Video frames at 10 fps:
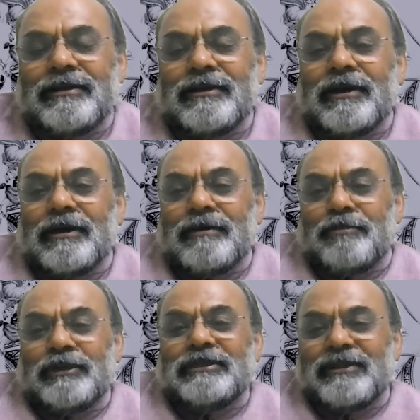Uh,
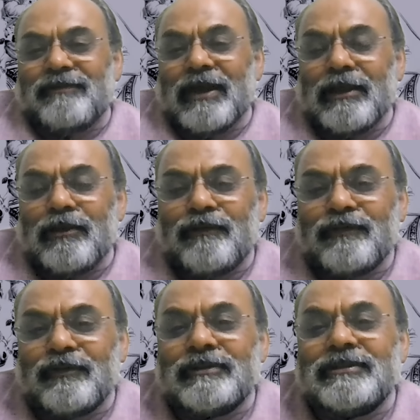positive value, of
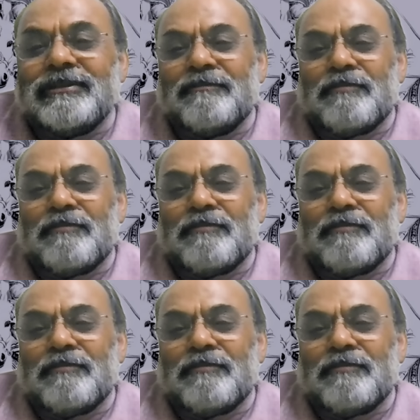course.